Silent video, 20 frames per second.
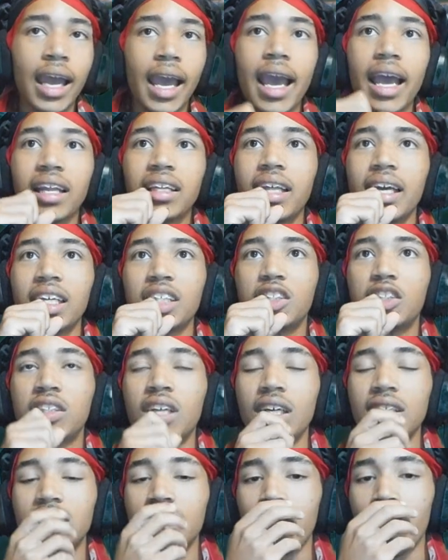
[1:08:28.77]
and then
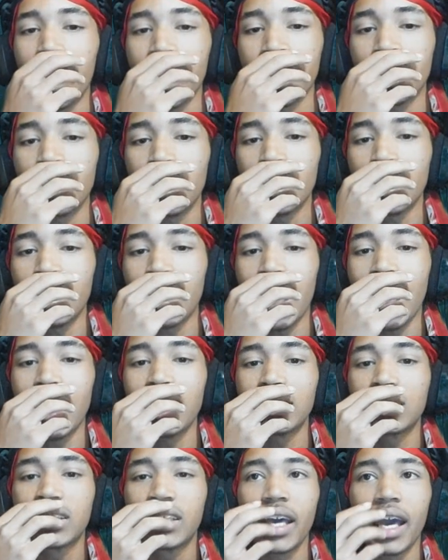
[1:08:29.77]
just like in the
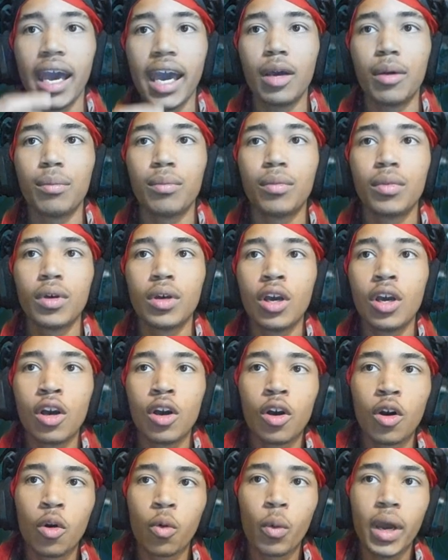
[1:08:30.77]
last game
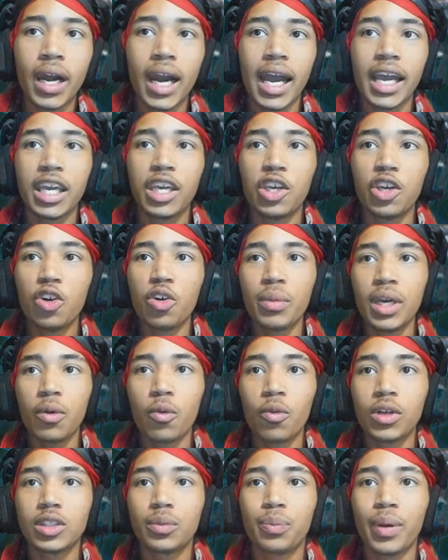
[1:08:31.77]
when ayumi
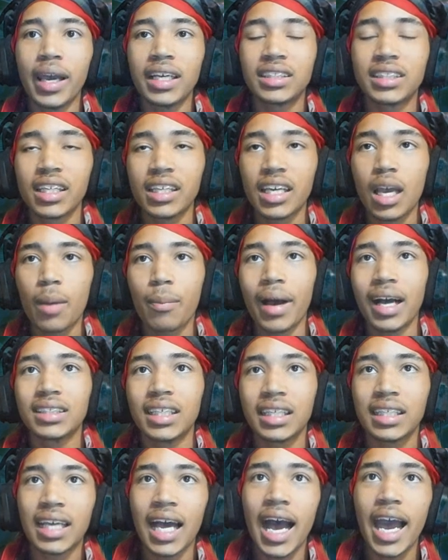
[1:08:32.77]
was basically about to
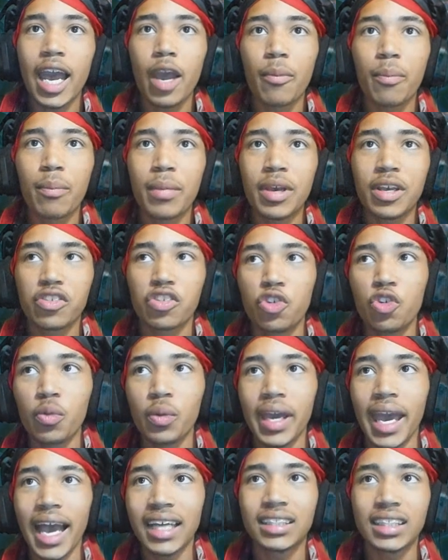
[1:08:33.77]
die and miss yui
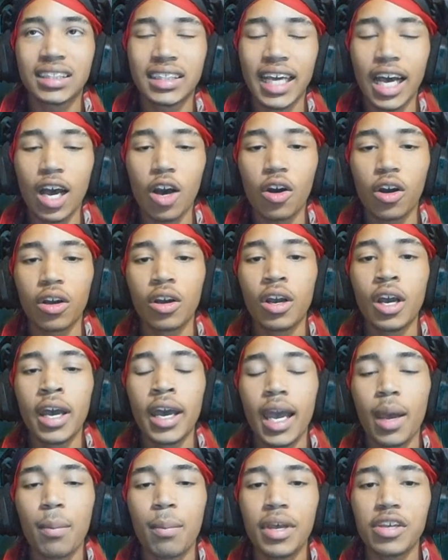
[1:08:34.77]
had to tell
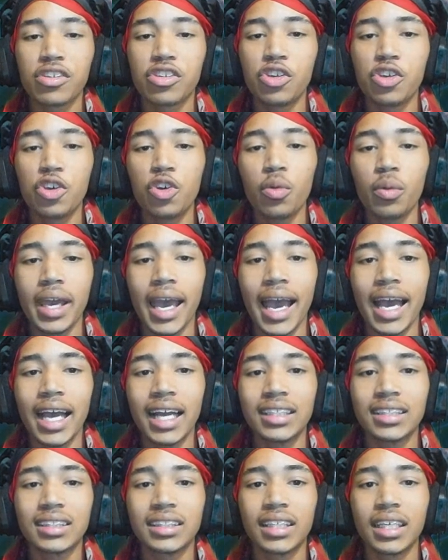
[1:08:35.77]
and Miss Yui had
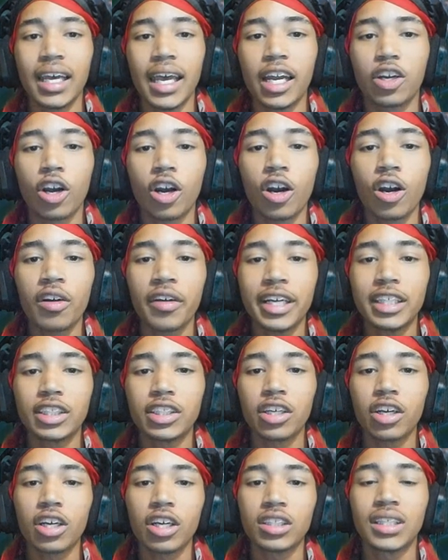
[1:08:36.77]
to encourage her
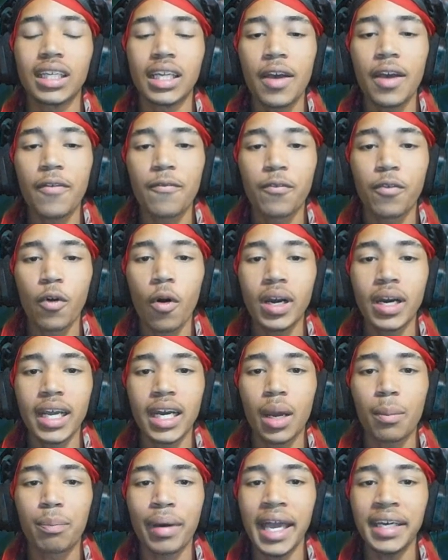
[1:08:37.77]
to live on and
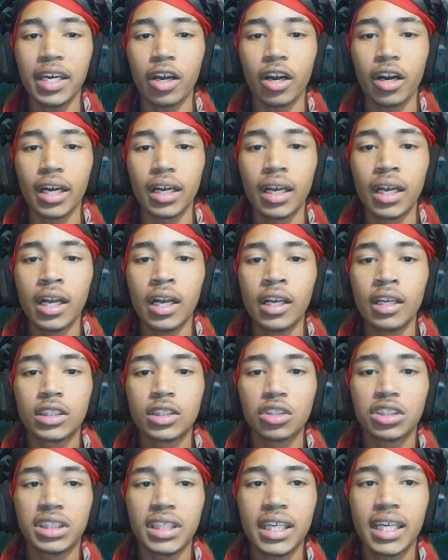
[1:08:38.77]
abandon her
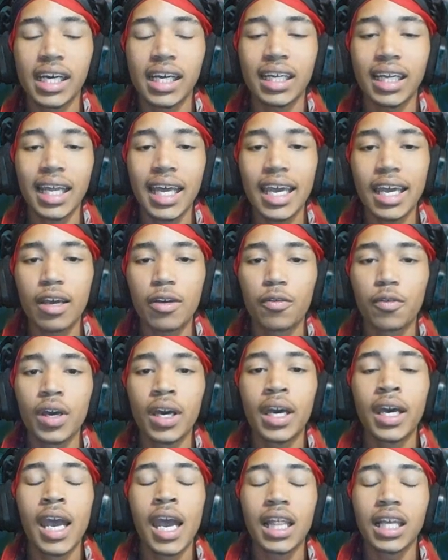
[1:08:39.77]
so she could live.
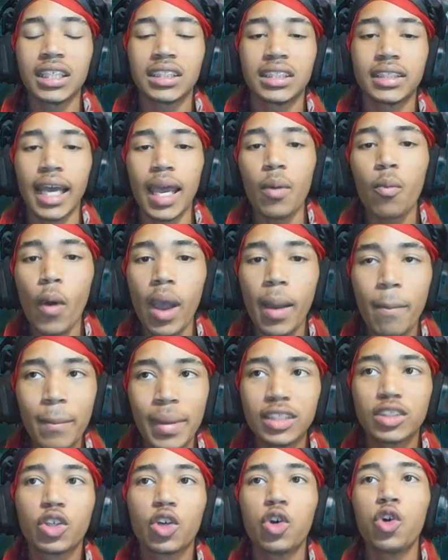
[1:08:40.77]
The same way
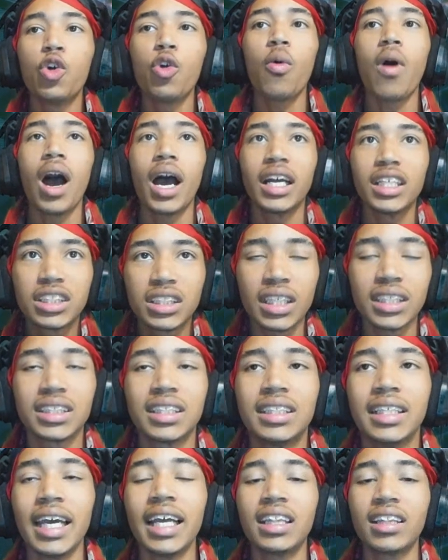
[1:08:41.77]
Miss Kuon
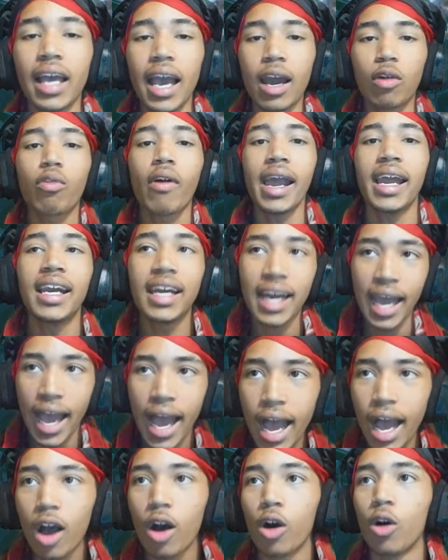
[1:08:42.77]
just did that right
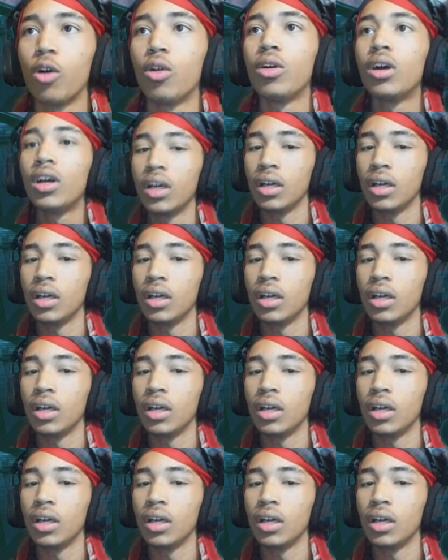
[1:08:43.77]
now.